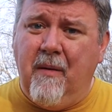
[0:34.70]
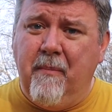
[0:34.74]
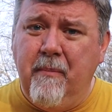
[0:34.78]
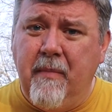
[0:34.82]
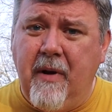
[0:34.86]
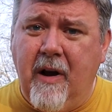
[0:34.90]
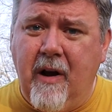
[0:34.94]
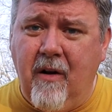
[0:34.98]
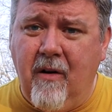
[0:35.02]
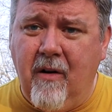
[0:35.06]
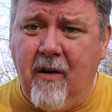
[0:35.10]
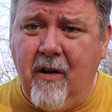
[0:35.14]
a
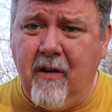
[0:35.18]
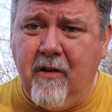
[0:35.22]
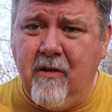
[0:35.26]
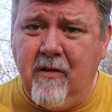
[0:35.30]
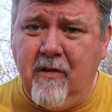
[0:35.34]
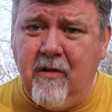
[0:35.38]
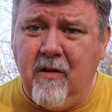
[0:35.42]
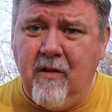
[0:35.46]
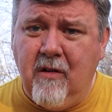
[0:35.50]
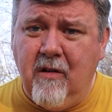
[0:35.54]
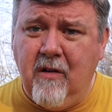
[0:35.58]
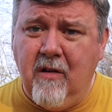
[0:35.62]

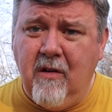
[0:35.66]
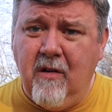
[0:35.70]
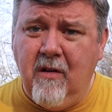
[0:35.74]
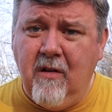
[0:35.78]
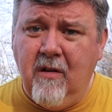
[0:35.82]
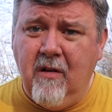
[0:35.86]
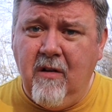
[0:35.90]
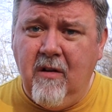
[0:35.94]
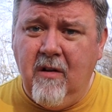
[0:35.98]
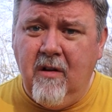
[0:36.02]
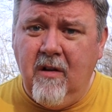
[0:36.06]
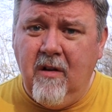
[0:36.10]
marriage
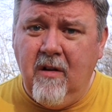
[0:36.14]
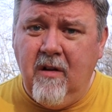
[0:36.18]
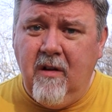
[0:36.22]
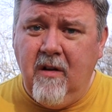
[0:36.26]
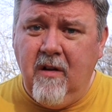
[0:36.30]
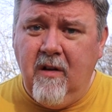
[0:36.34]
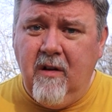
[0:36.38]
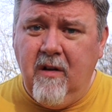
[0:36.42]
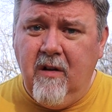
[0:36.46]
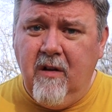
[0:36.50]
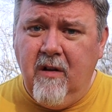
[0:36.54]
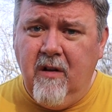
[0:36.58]

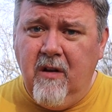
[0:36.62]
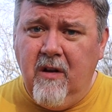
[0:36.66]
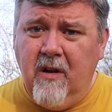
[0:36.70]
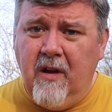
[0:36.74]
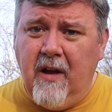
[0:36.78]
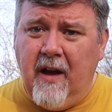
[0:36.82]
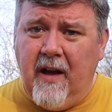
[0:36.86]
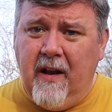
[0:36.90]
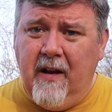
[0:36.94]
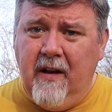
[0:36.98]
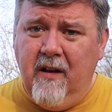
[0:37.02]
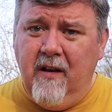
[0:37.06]

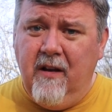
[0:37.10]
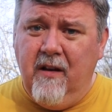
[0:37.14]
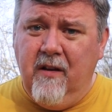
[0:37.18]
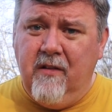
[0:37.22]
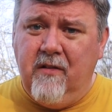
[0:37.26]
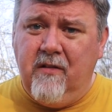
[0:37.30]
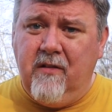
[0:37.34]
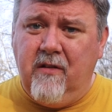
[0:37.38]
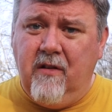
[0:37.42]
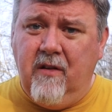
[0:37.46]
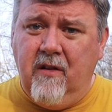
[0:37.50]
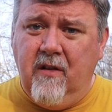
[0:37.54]
and it
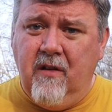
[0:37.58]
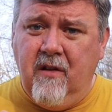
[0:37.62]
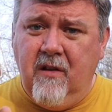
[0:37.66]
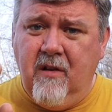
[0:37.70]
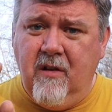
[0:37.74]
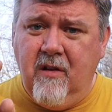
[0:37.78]
is